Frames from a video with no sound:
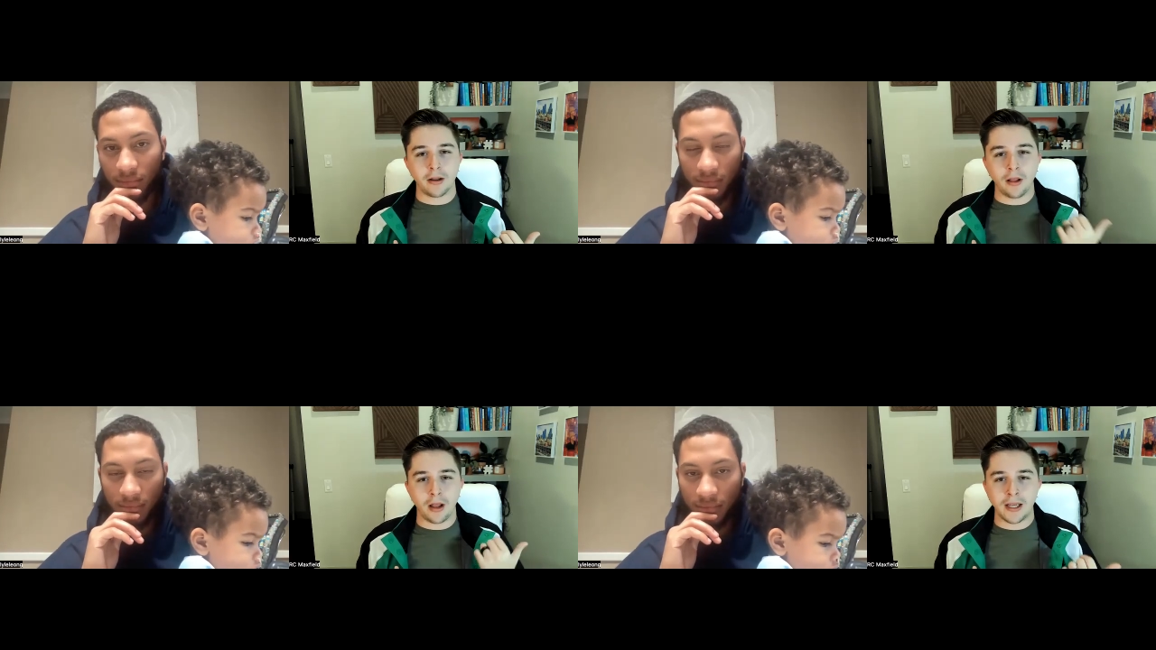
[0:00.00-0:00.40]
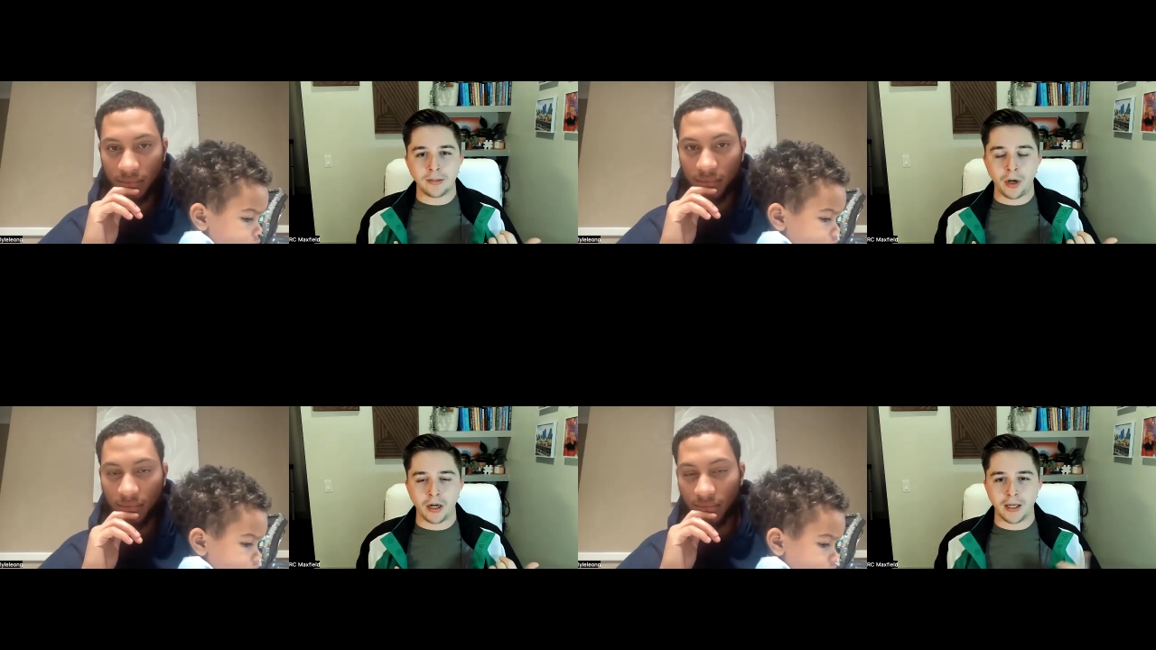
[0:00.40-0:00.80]
Speaker 1: it on the
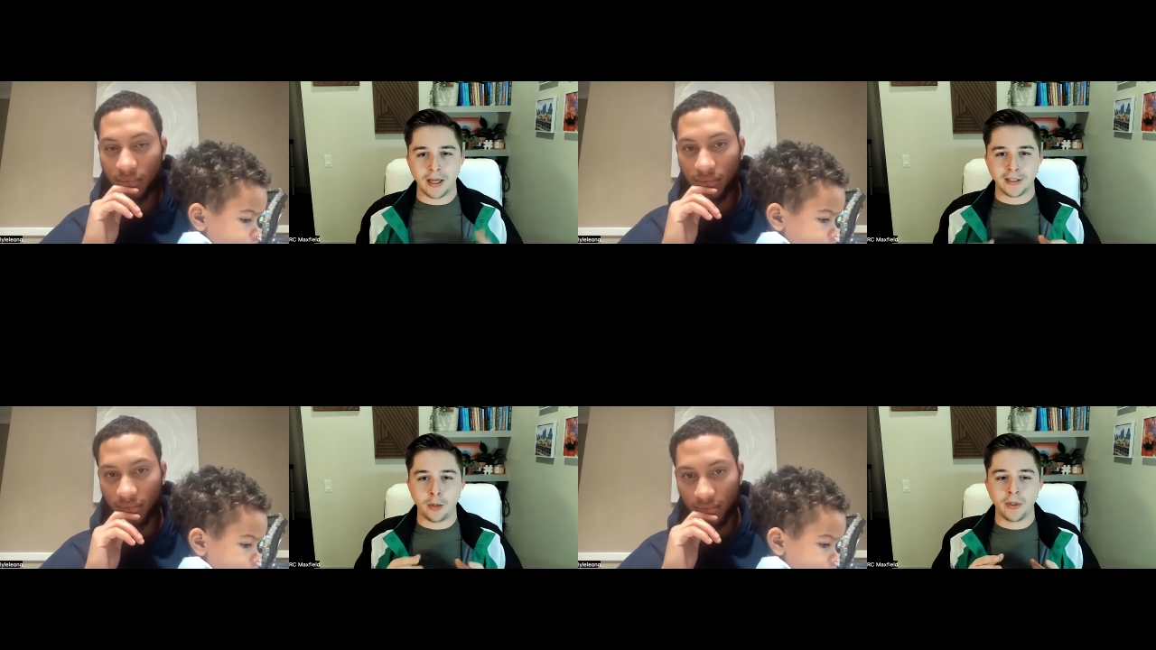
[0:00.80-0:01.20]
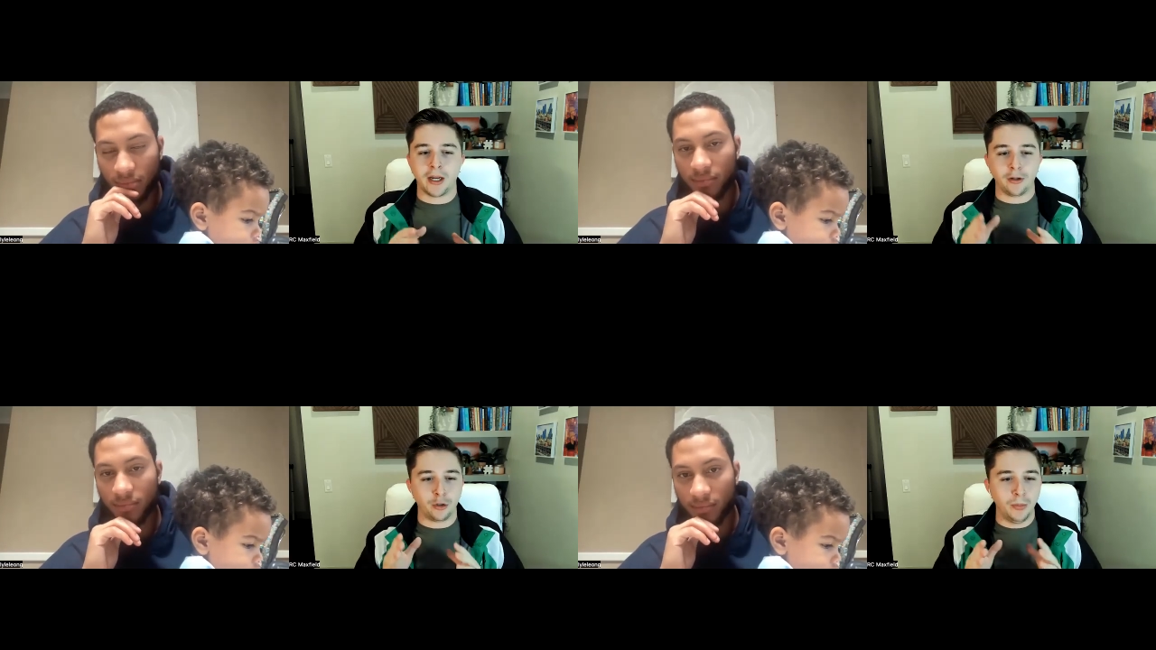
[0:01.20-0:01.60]
last podcast, how we
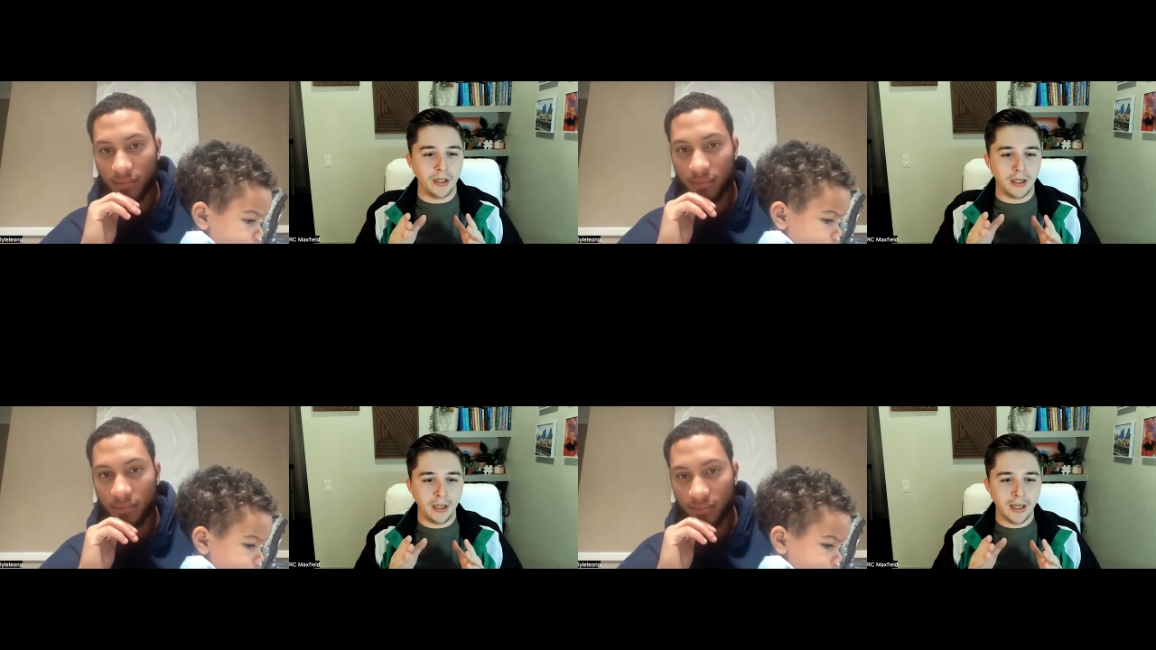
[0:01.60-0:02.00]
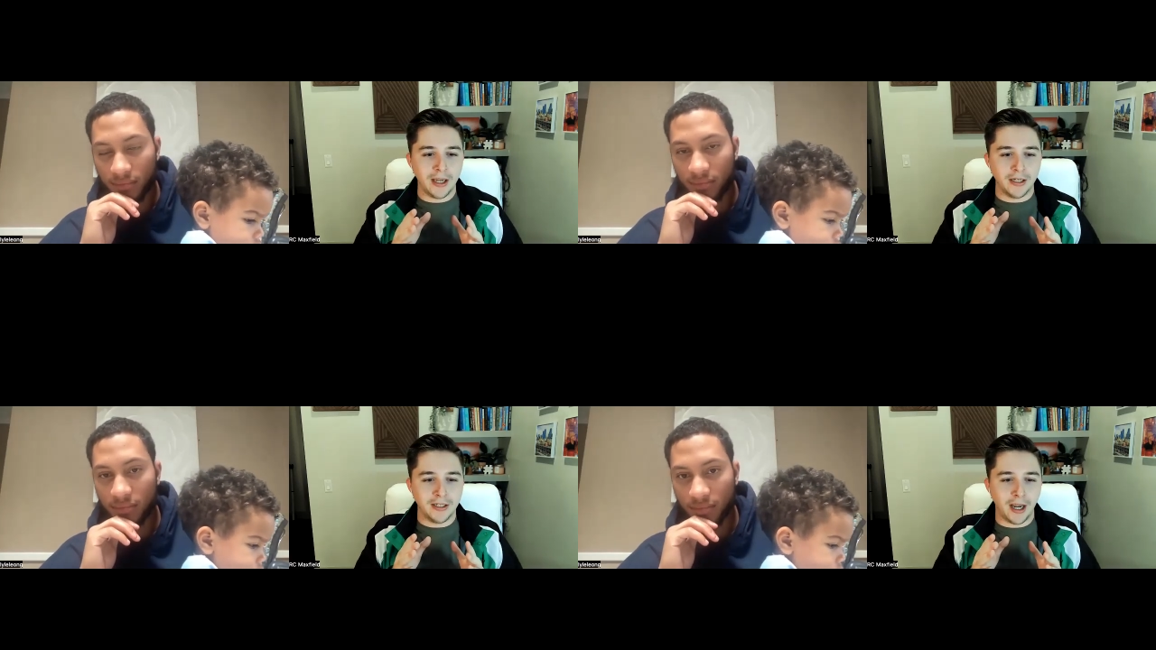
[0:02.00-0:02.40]
got a little bit
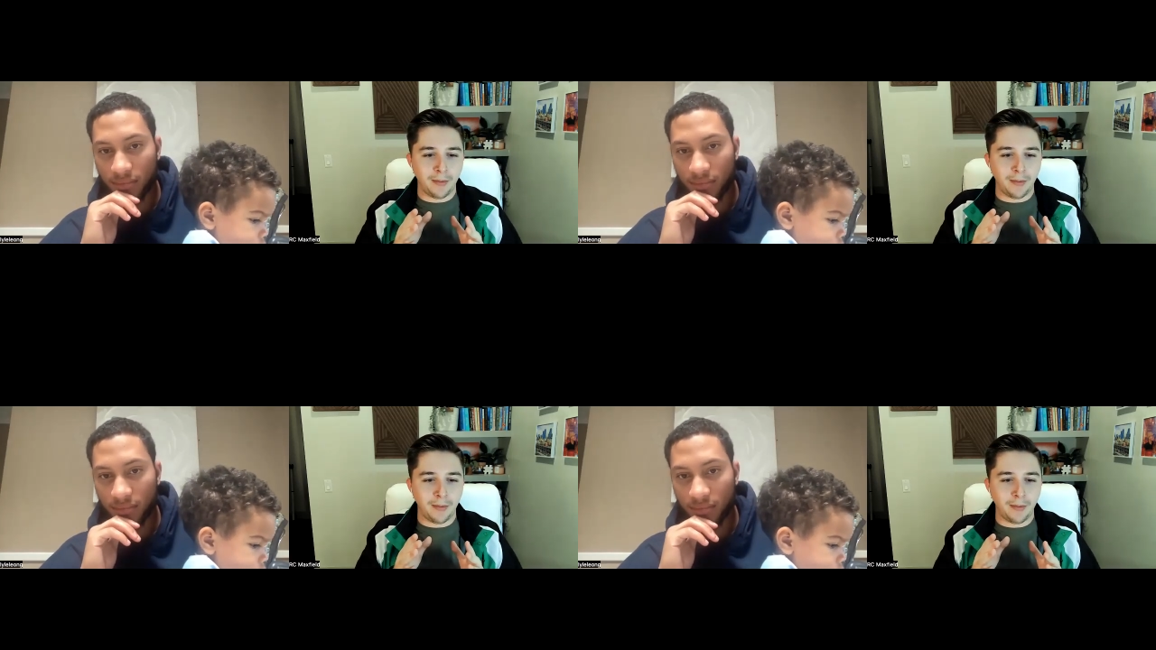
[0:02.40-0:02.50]
in